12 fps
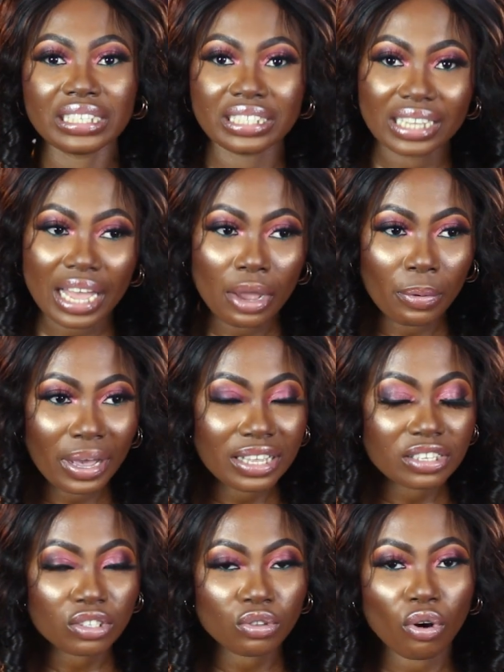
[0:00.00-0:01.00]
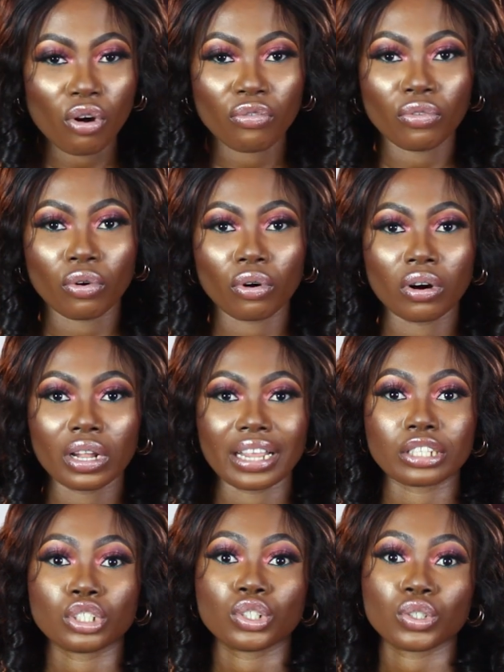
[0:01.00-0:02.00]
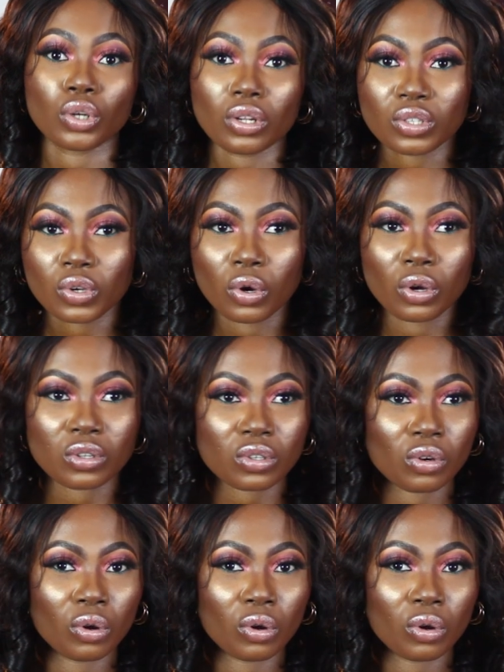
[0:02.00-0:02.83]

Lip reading: DIY stuff or shortcuts,